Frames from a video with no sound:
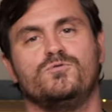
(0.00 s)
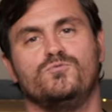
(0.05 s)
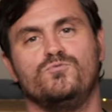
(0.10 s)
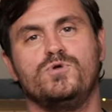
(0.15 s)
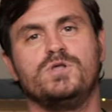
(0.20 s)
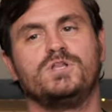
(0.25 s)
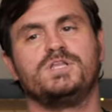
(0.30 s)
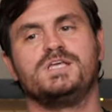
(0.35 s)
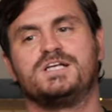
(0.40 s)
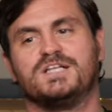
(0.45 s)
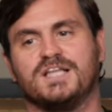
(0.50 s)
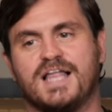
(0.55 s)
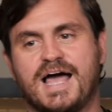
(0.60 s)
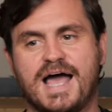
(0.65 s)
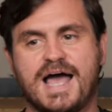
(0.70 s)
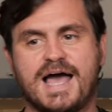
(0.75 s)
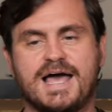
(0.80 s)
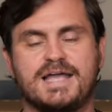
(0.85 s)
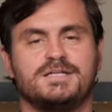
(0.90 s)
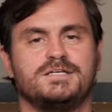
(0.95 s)
really
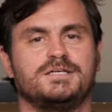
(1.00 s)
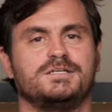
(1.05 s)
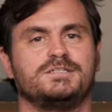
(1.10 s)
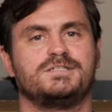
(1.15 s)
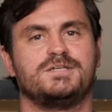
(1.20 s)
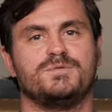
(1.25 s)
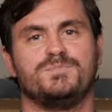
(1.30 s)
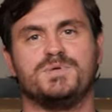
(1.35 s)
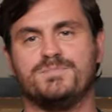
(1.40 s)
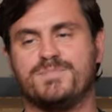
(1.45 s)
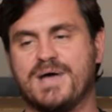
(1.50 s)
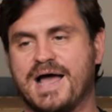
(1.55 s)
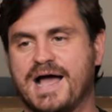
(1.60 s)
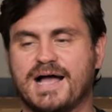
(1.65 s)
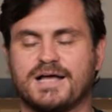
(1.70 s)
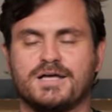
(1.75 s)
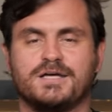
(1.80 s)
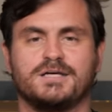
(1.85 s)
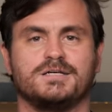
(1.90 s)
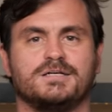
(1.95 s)
glad to be
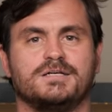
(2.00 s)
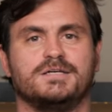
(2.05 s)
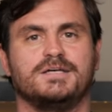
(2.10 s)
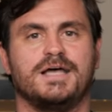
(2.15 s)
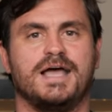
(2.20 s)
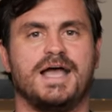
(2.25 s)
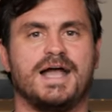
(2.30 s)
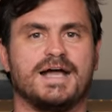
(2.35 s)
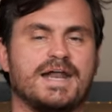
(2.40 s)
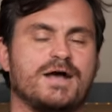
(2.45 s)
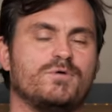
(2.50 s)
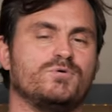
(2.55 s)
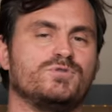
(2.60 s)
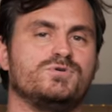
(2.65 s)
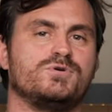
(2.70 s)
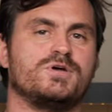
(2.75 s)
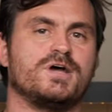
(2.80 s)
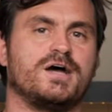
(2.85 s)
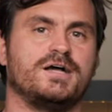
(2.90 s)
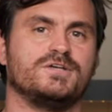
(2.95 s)
back hanging out with
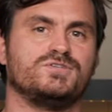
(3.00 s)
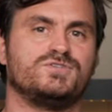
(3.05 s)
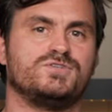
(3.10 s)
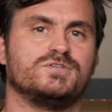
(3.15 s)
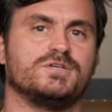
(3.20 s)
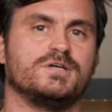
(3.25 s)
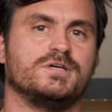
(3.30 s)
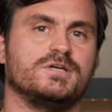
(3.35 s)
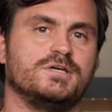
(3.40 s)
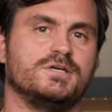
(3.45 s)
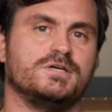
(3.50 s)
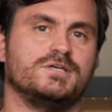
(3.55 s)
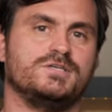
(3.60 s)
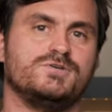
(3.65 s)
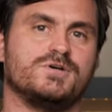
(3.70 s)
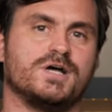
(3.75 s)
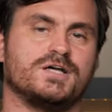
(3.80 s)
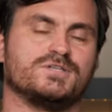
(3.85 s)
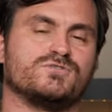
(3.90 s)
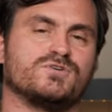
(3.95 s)
you guys.
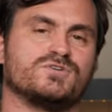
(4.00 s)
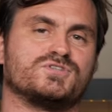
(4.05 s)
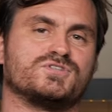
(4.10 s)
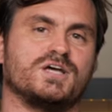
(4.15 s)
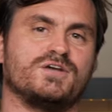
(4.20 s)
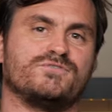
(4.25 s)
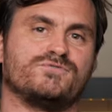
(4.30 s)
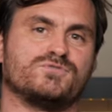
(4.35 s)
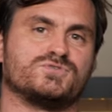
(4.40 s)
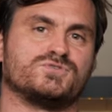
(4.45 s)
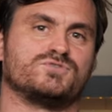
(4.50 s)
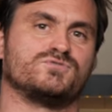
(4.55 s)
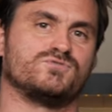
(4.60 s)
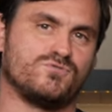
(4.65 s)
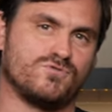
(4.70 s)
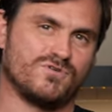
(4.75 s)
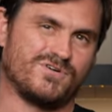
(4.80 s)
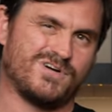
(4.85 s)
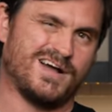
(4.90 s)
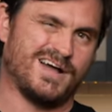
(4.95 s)
You guys are a sight for
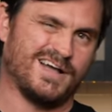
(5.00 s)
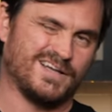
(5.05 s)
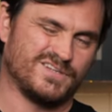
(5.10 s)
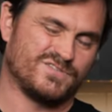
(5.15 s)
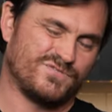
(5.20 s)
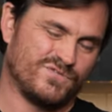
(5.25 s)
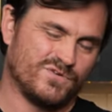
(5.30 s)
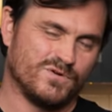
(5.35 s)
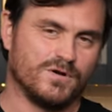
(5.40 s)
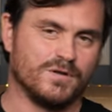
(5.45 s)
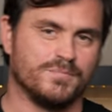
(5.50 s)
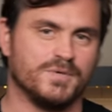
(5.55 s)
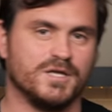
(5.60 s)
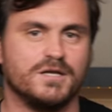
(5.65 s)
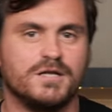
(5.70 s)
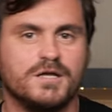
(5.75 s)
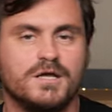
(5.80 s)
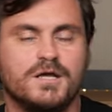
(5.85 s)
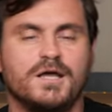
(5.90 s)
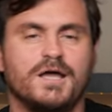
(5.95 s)
sore eyes, if you know what I
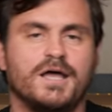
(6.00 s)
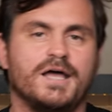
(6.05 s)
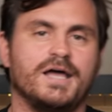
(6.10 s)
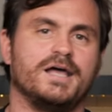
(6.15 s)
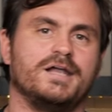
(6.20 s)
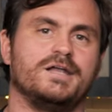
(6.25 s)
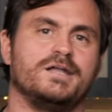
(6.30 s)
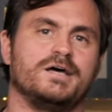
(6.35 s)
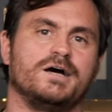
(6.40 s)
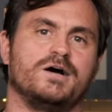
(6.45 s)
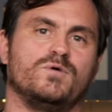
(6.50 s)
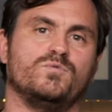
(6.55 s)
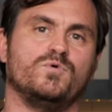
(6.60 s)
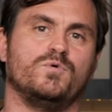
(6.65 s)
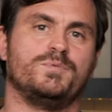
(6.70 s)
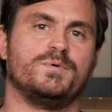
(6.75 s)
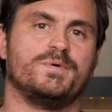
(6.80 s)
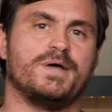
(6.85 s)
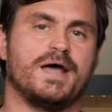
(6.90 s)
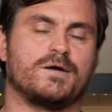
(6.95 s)
mean. And
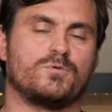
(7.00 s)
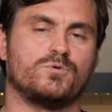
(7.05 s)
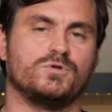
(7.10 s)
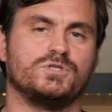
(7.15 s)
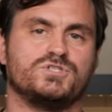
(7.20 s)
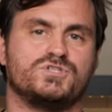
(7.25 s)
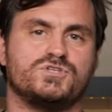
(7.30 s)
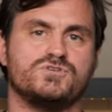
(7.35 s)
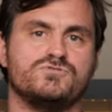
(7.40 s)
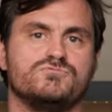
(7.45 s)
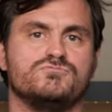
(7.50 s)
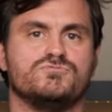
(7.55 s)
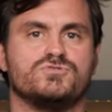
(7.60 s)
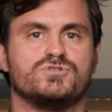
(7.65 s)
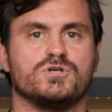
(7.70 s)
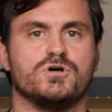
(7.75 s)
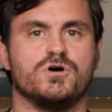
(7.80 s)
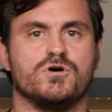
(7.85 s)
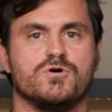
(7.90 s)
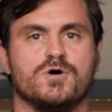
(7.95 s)
we'll be back really soon.
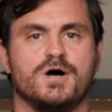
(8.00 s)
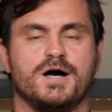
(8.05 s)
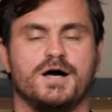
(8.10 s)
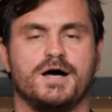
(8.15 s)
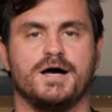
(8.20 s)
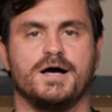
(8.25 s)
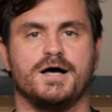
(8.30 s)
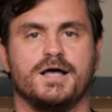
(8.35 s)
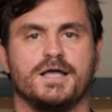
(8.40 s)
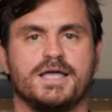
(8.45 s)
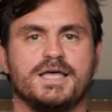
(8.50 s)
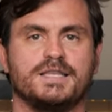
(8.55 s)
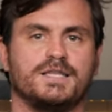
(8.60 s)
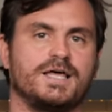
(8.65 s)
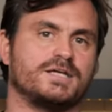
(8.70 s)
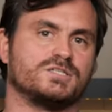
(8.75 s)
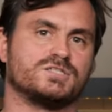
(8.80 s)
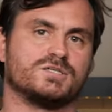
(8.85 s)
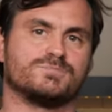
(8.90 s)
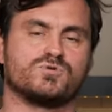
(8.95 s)
So hit
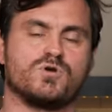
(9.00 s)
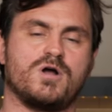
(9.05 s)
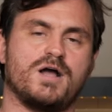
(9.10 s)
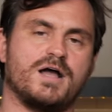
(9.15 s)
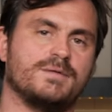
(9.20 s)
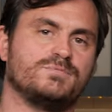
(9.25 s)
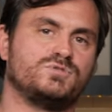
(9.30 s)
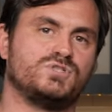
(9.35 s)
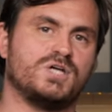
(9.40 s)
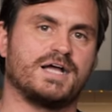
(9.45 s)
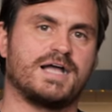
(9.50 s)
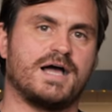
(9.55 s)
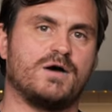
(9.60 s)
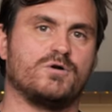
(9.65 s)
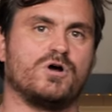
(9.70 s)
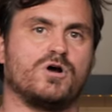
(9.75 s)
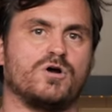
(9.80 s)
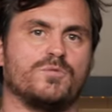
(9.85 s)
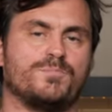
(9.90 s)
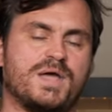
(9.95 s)
like and subscribe. Check
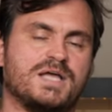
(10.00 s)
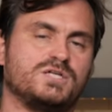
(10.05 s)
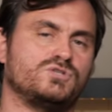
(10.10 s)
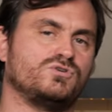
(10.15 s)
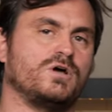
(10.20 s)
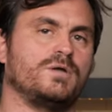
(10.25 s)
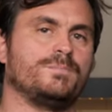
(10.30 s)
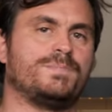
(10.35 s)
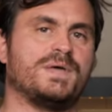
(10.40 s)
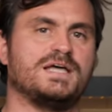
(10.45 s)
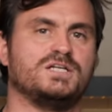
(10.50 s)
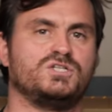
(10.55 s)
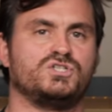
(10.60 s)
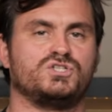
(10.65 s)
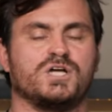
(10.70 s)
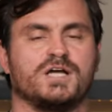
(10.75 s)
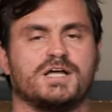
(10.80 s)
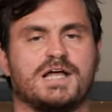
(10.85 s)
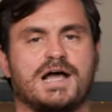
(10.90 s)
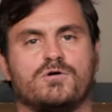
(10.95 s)
out our Patreon page.
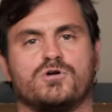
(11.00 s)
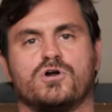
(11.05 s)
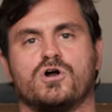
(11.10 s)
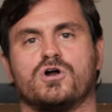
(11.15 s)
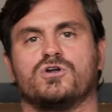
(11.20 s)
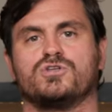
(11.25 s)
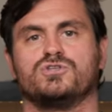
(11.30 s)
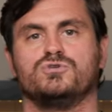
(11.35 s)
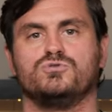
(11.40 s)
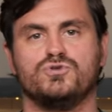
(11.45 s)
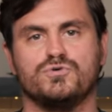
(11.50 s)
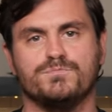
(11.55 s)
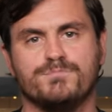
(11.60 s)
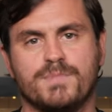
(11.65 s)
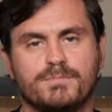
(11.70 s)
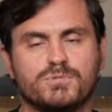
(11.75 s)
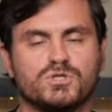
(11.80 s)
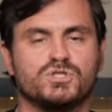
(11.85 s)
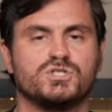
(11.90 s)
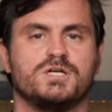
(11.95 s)
Check out our YouTube
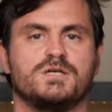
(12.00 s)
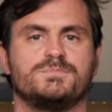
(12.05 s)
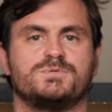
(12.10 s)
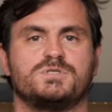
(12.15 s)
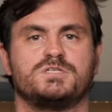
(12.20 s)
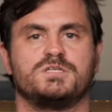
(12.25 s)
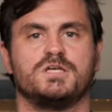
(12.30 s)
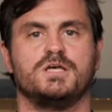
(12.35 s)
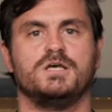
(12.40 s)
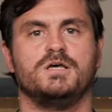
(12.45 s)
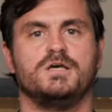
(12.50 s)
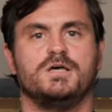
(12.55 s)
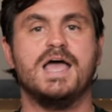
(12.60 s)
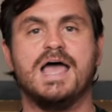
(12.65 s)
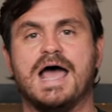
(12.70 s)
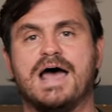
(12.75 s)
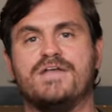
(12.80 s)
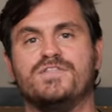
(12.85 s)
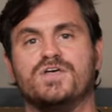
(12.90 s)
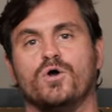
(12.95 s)
memberships.
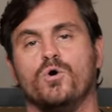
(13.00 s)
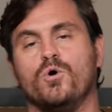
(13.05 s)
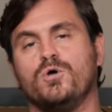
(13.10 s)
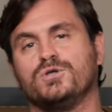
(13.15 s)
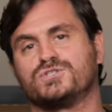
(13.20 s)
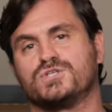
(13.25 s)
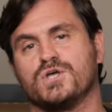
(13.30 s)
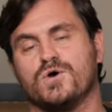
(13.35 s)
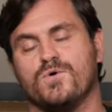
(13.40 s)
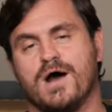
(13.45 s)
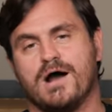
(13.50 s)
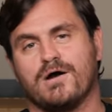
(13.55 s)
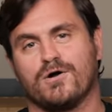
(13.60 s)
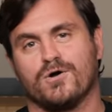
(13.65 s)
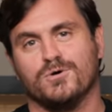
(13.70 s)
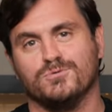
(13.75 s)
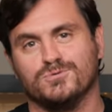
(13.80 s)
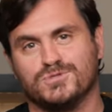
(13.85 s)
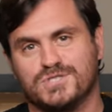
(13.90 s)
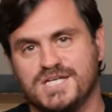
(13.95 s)
And then also
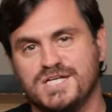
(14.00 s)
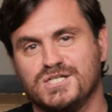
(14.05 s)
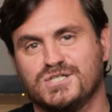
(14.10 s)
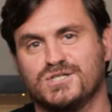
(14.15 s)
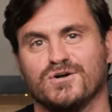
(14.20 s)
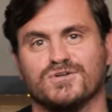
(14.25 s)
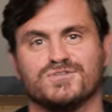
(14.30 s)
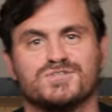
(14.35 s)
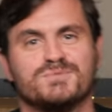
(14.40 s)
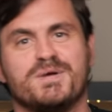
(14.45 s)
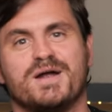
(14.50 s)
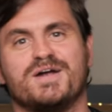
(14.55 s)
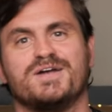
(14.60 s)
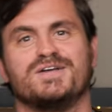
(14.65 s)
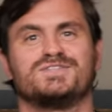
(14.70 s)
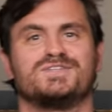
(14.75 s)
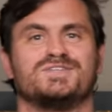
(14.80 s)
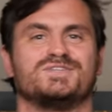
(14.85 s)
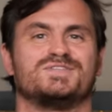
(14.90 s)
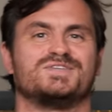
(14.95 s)
our own t-shirts.
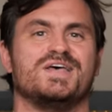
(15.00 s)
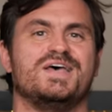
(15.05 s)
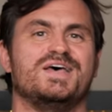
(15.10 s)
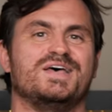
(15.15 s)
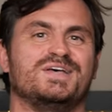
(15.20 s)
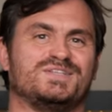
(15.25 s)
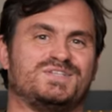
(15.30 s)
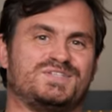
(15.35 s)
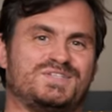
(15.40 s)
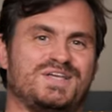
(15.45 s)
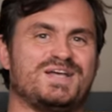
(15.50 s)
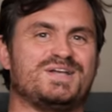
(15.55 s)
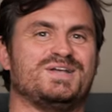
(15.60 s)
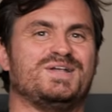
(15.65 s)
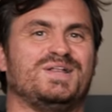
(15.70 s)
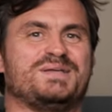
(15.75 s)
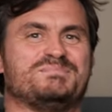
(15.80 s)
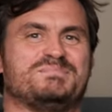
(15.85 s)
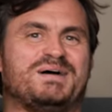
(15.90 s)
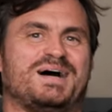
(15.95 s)
Marius is
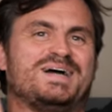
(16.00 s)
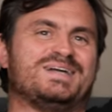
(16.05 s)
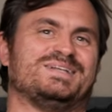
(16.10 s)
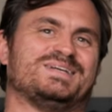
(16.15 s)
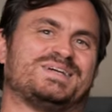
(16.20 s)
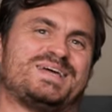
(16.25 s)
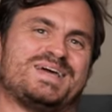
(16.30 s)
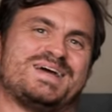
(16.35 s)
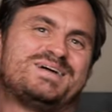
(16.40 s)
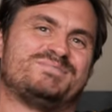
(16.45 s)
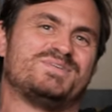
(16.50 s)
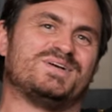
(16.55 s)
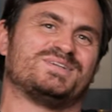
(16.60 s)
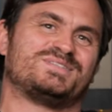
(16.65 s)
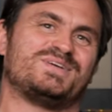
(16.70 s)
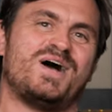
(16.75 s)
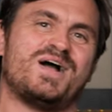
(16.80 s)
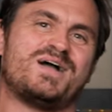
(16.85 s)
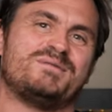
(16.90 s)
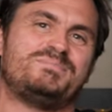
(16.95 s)
signaling behind the camera.
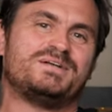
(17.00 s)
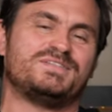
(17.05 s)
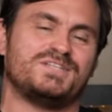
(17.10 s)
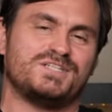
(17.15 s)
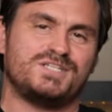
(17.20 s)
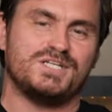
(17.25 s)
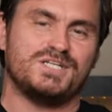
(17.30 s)
Talk about the